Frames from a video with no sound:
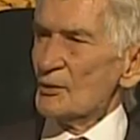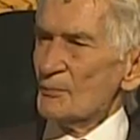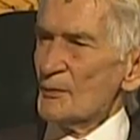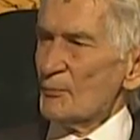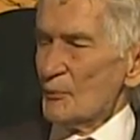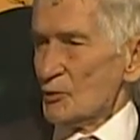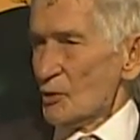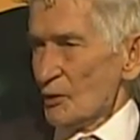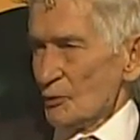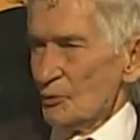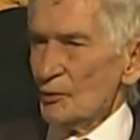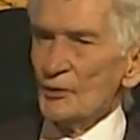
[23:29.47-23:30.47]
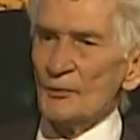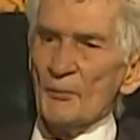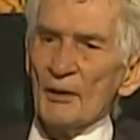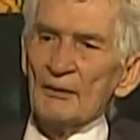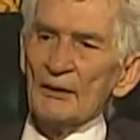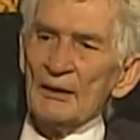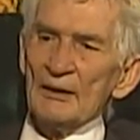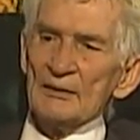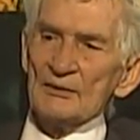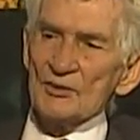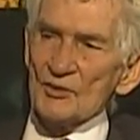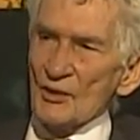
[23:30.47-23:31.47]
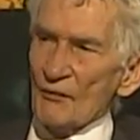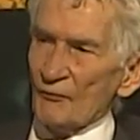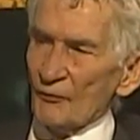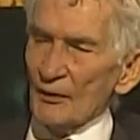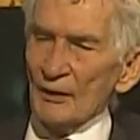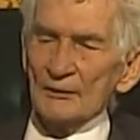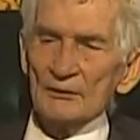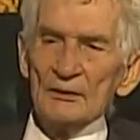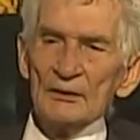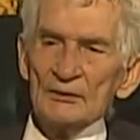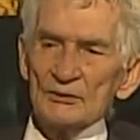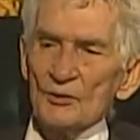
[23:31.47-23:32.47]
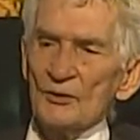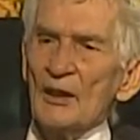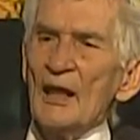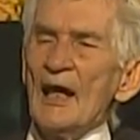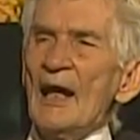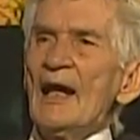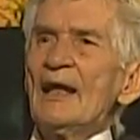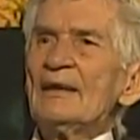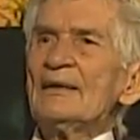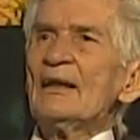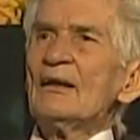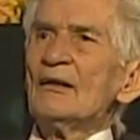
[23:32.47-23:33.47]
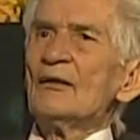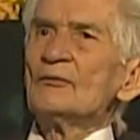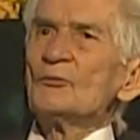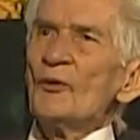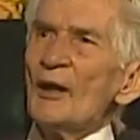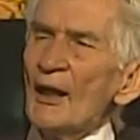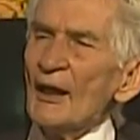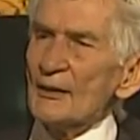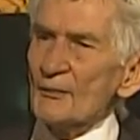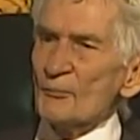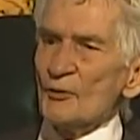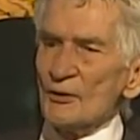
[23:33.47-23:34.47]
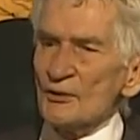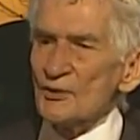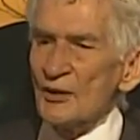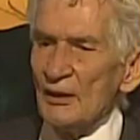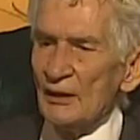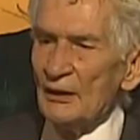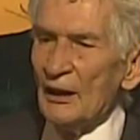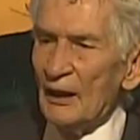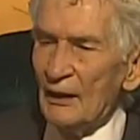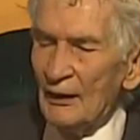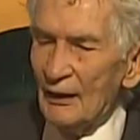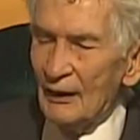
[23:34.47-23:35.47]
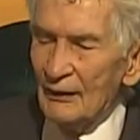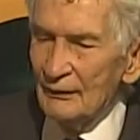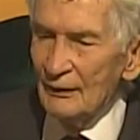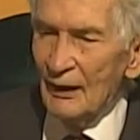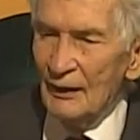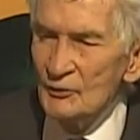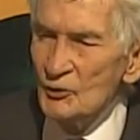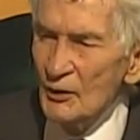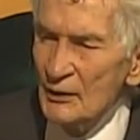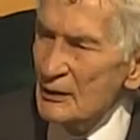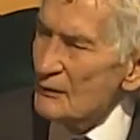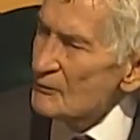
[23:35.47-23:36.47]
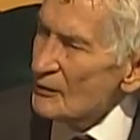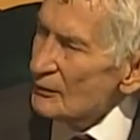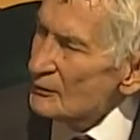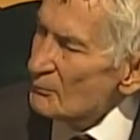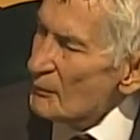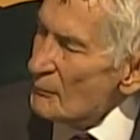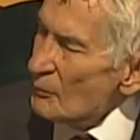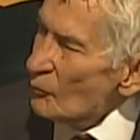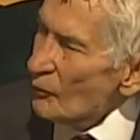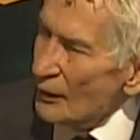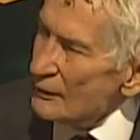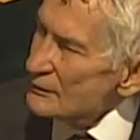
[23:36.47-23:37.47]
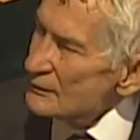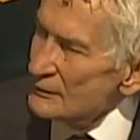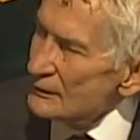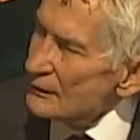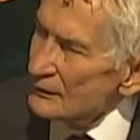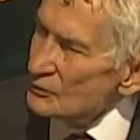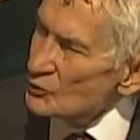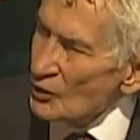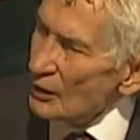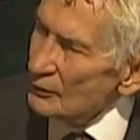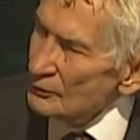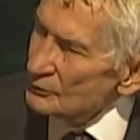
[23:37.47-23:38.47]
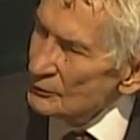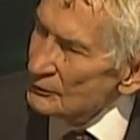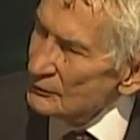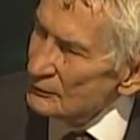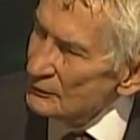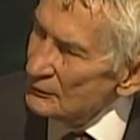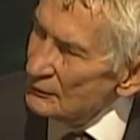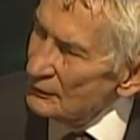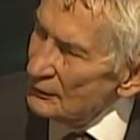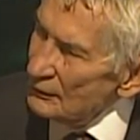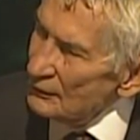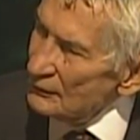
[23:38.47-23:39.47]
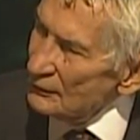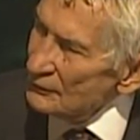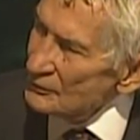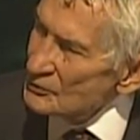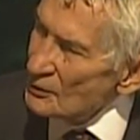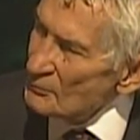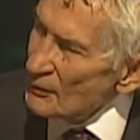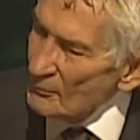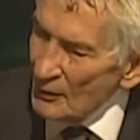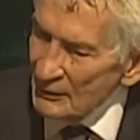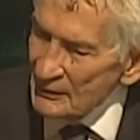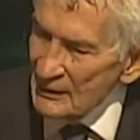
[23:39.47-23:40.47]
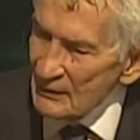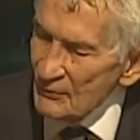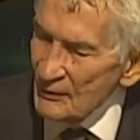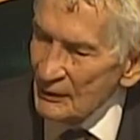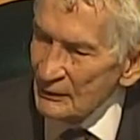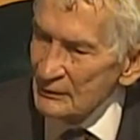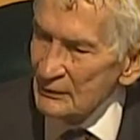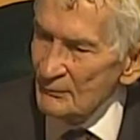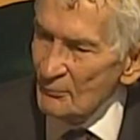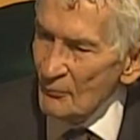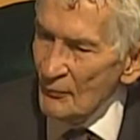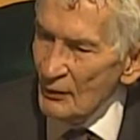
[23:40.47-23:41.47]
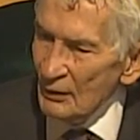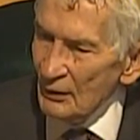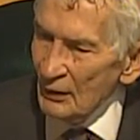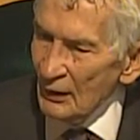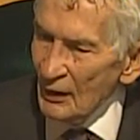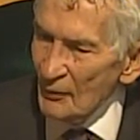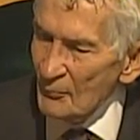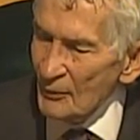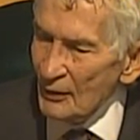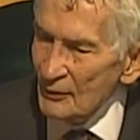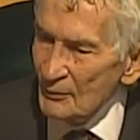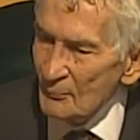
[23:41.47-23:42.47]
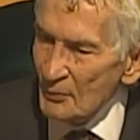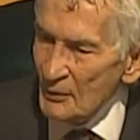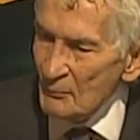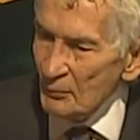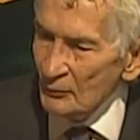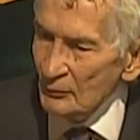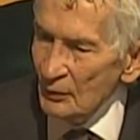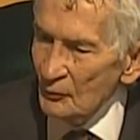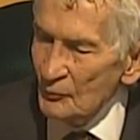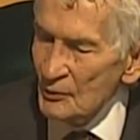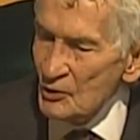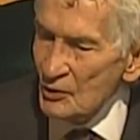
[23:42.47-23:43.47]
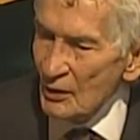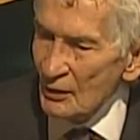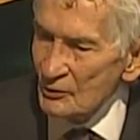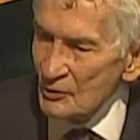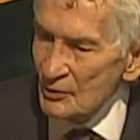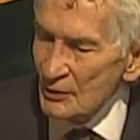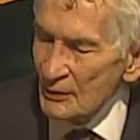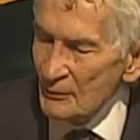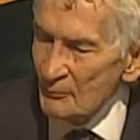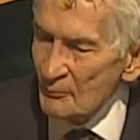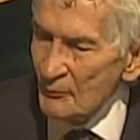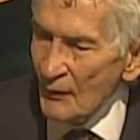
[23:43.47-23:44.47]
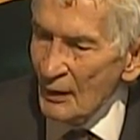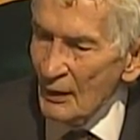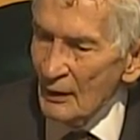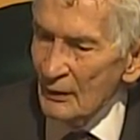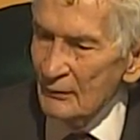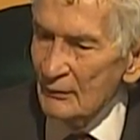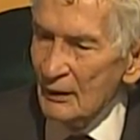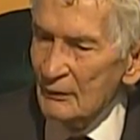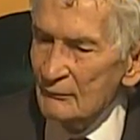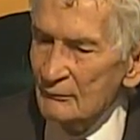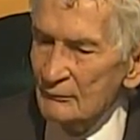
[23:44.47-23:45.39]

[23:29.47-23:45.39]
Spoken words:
people. You talked earlier about suffering and so on. And the way I like to put it is, I try to give to other people what I didn't get in childhood. There's something about giving it, helping other people, reaching out to them, that